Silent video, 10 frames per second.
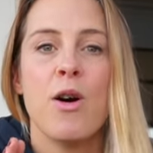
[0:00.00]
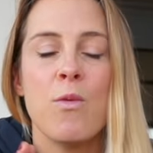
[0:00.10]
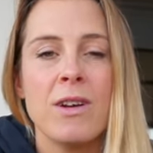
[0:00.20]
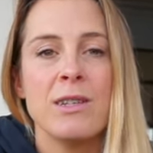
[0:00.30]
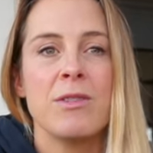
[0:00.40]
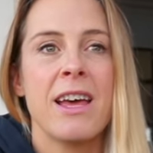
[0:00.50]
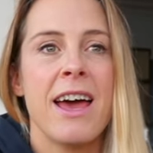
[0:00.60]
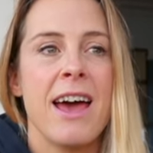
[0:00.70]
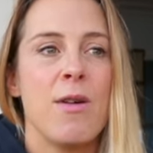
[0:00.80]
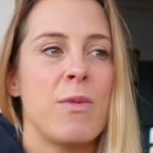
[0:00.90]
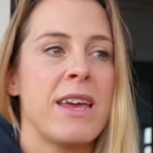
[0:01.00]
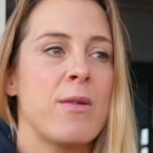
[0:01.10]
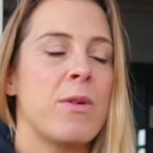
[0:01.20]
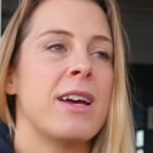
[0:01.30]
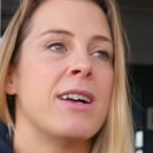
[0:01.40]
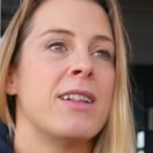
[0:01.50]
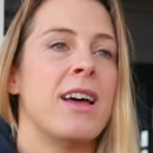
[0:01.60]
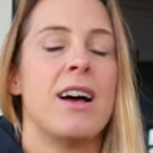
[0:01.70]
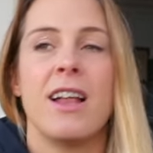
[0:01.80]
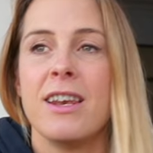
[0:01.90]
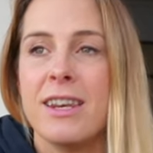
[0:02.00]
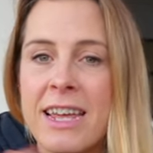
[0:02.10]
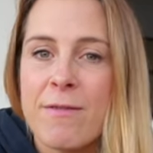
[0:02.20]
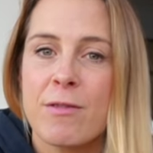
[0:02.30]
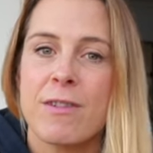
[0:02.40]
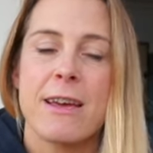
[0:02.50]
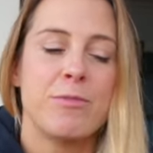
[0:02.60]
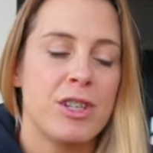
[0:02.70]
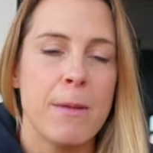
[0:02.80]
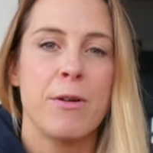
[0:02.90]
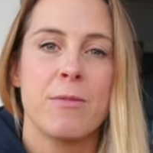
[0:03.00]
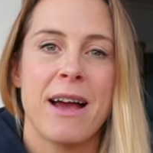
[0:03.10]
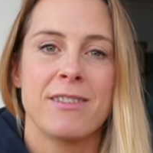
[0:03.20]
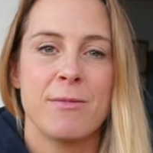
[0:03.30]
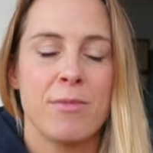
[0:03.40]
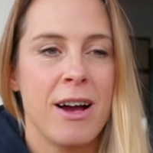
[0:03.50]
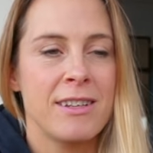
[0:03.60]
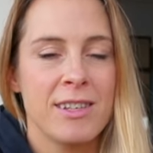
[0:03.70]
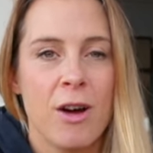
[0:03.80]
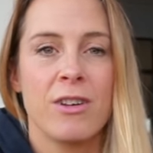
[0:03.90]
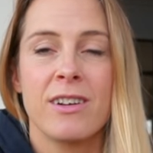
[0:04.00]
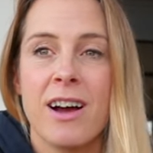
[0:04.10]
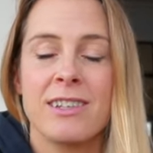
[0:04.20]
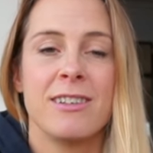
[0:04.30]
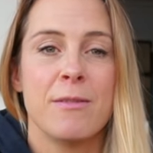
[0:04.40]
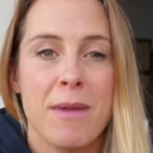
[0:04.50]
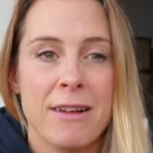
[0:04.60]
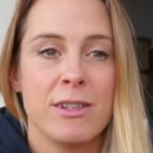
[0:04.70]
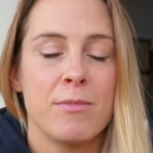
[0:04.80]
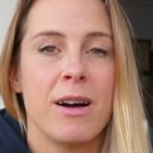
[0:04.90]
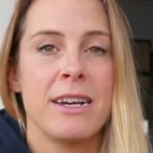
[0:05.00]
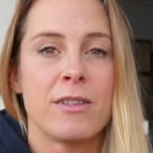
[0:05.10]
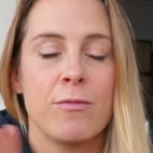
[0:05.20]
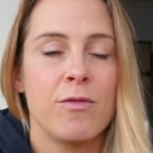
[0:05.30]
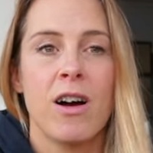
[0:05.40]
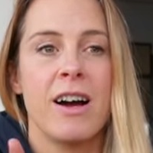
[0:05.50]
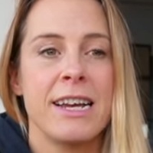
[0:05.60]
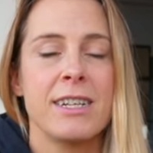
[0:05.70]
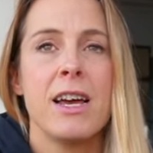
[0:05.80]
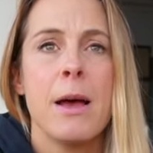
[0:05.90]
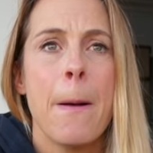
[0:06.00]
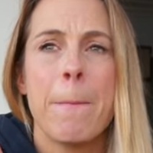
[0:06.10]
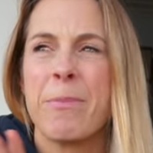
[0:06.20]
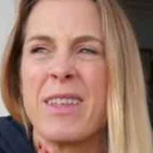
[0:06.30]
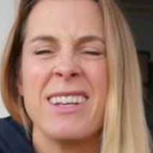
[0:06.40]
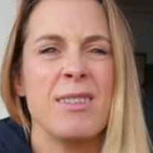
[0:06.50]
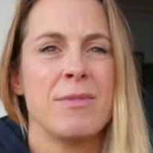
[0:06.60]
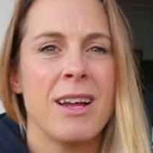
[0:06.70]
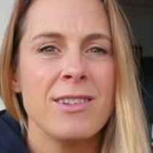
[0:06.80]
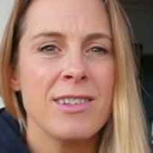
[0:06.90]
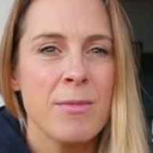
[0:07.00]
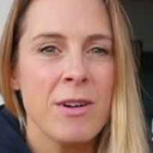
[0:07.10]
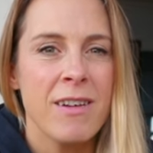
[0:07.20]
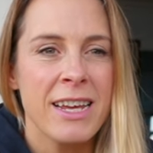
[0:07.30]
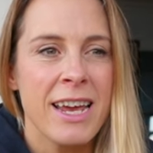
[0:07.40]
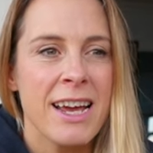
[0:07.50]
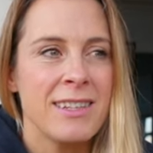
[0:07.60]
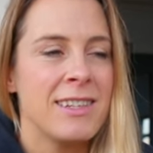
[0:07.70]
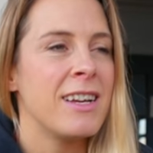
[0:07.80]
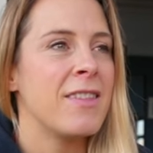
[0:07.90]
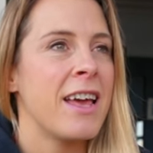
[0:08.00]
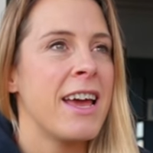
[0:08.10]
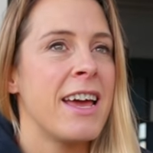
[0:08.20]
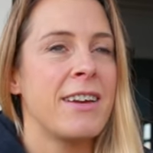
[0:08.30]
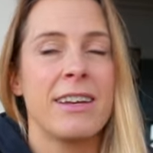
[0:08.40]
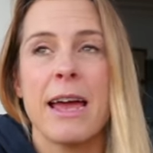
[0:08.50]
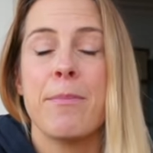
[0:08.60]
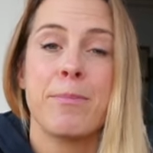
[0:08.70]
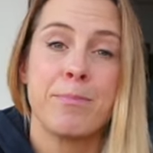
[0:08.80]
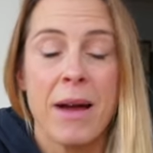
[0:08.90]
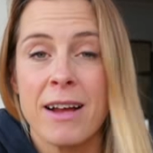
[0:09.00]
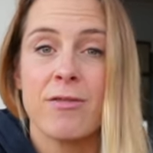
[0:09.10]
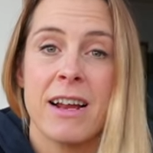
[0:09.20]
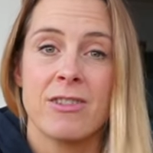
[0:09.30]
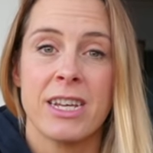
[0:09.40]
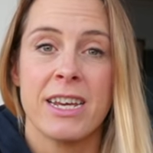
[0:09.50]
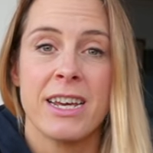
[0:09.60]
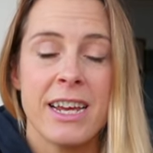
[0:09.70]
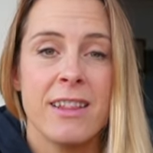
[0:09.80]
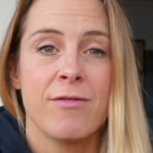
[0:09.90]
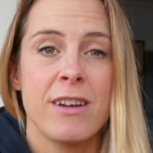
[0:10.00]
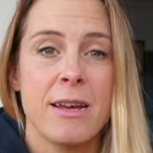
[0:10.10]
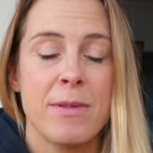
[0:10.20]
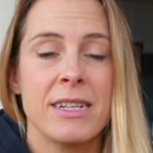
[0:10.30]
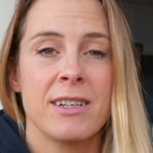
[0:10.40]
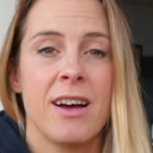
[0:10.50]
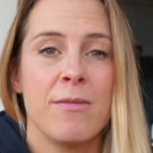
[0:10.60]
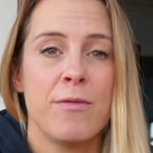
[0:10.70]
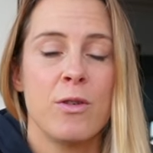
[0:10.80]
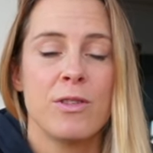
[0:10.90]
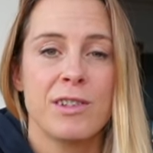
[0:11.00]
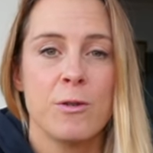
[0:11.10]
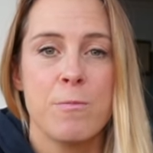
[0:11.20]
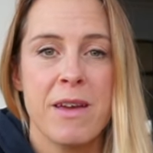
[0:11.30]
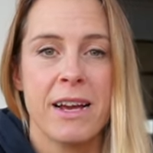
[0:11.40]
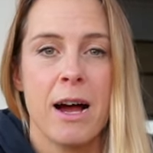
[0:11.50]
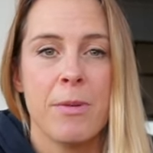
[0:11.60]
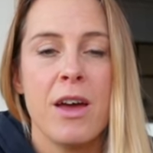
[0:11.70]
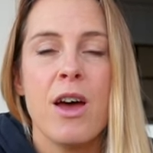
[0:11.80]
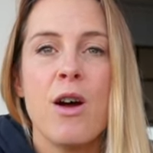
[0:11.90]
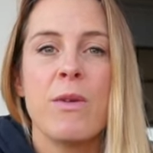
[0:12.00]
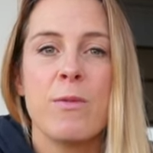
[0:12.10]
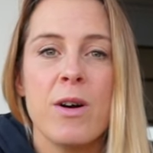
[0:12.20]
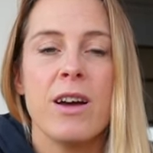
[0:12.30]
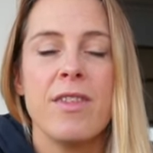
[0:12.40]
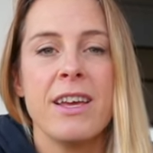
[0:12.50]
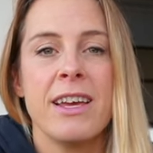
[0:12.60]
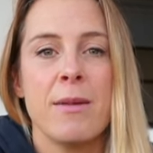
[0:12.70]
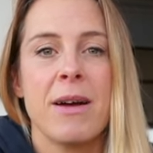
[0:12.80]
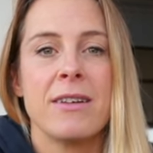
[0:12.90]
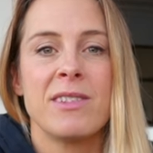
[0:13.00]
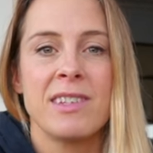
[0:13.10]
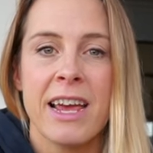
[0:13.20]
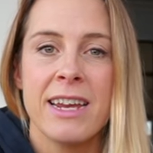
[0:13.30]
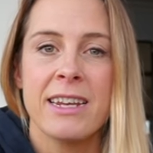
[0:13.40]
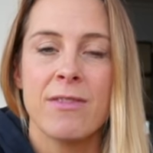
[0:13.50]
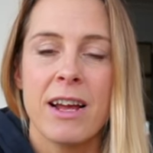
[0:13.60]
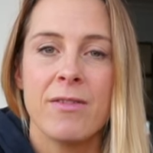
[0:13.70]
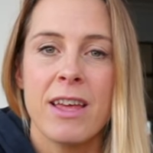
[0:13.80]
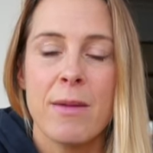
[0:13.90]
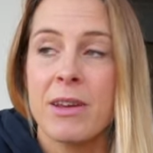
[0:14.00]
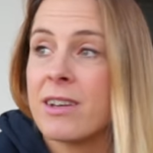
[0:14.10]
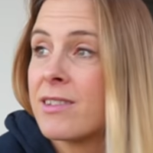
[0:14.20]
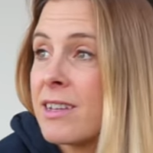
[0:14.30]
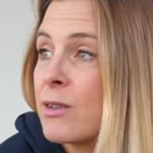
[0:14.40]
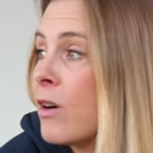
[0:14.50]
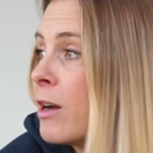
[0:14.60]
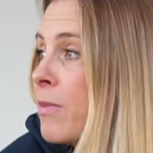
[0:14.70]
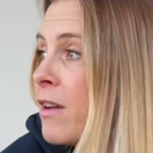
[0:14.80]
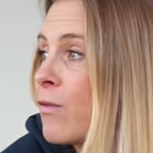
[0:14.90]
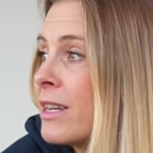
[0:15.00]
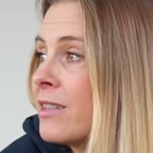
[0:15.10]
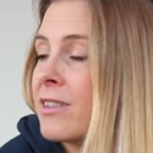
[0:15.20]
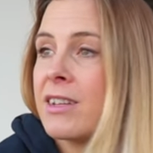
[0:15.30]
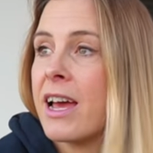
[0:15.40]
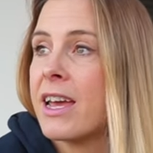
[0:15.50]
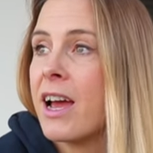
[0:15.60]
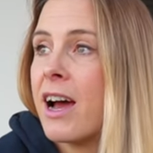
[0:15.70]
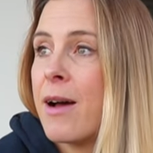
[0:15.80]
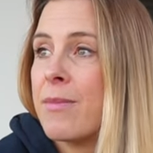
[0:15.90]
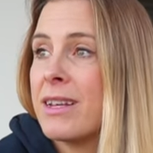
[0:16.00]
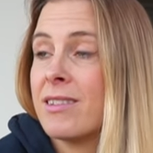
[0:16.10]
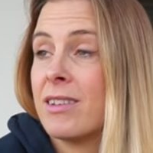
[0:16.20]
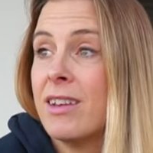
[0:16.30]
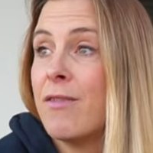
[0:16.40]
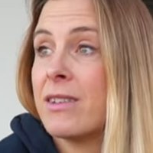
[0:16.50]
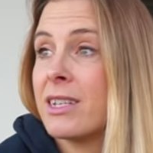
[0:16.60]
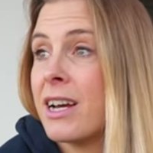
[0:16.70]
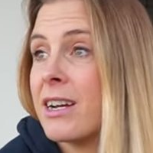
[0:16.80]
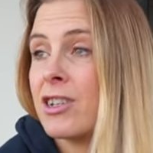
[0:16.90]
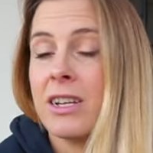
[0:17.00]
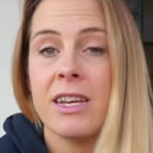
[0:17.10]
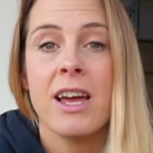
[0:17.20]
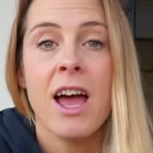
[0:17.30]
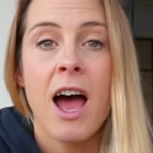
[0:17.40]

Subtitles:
Once we're there, we will leave the Rib, jump on the mountain bikes, go on a nice little mountain bike ride, get some lunch somewhere, I guess, and then get back round here in the Rib in time for school pickup. We were thinking about sailing round there because there's quite a bit of wind today. It's a lovely day, actually.